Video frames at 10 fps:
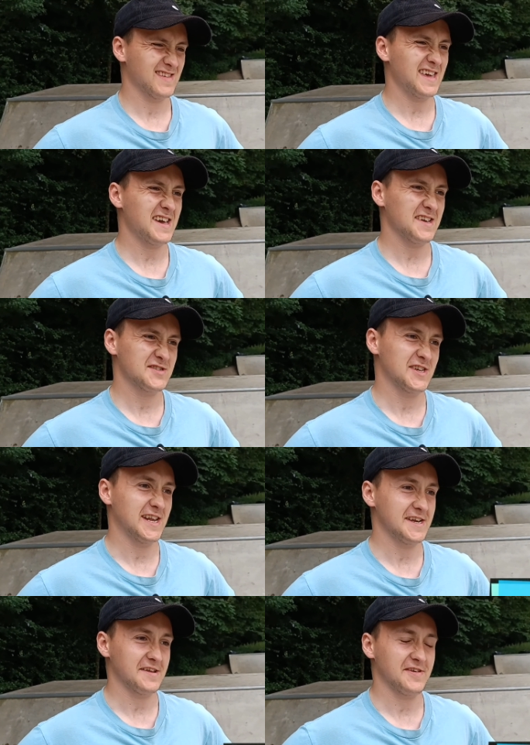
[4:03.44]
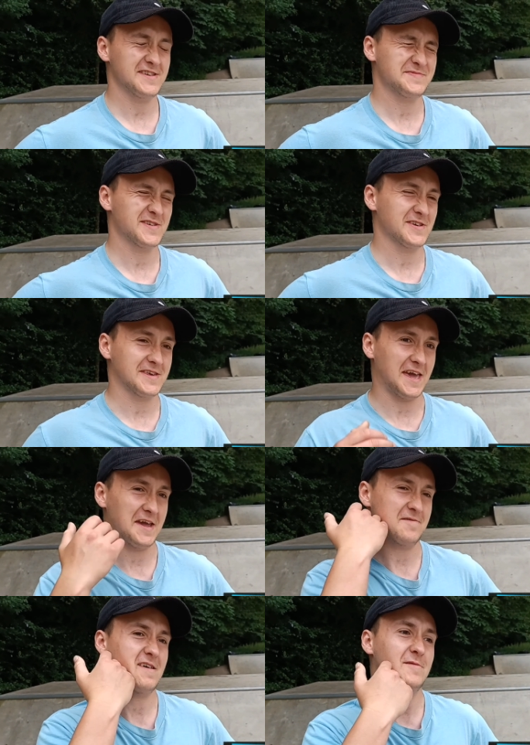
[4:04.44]
Yeah, chilling. I think it should be a good
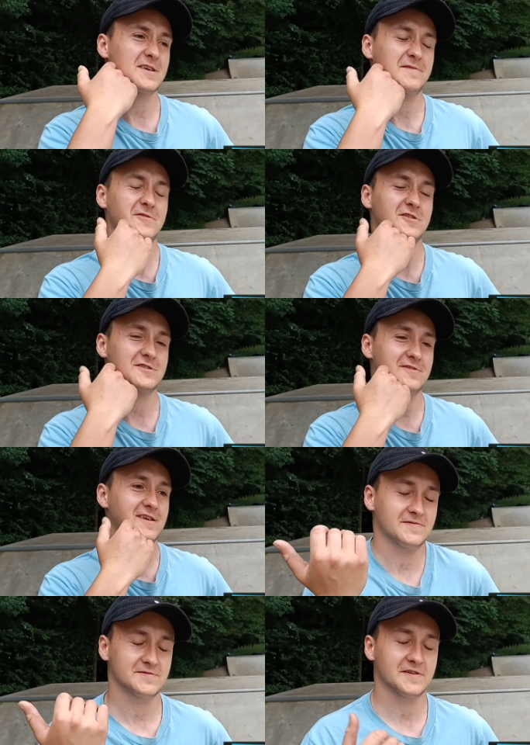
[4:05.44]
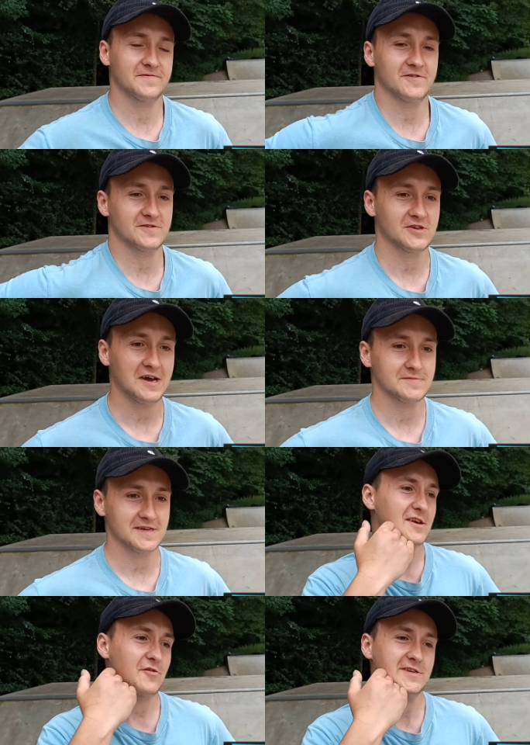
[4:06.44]
game. I'm looking forward to it. It's just fun times, isn't
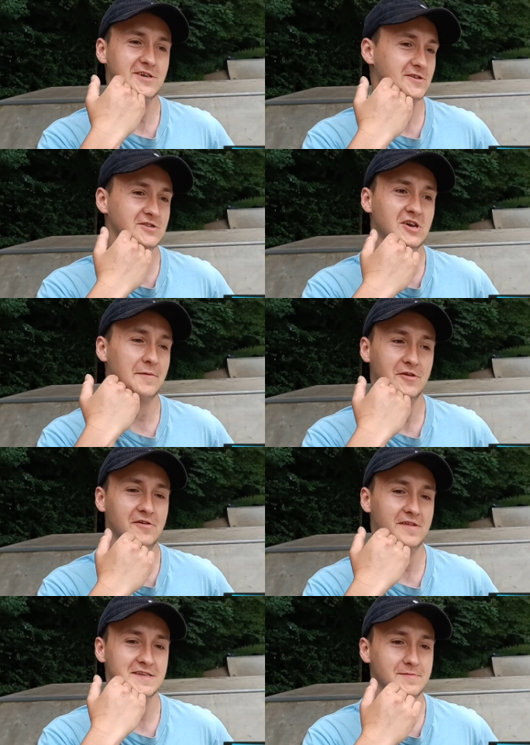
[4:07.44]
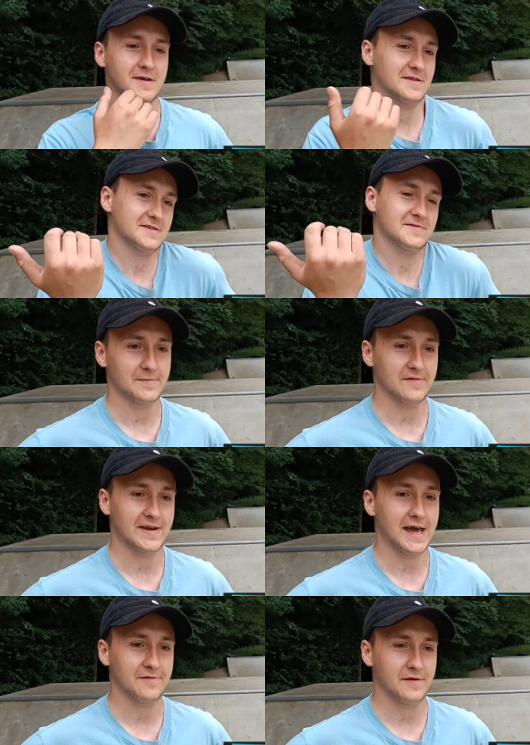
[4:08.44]
it? Always a good time doing this, man. It's a bit of a
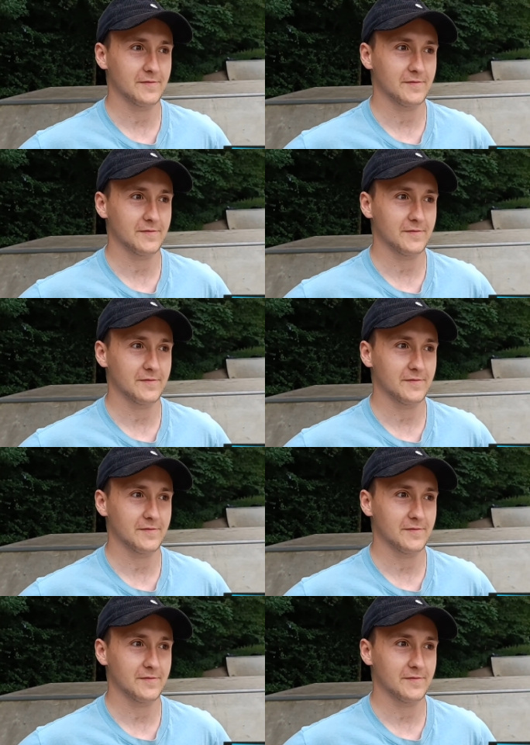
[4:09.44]
laugh, a bit of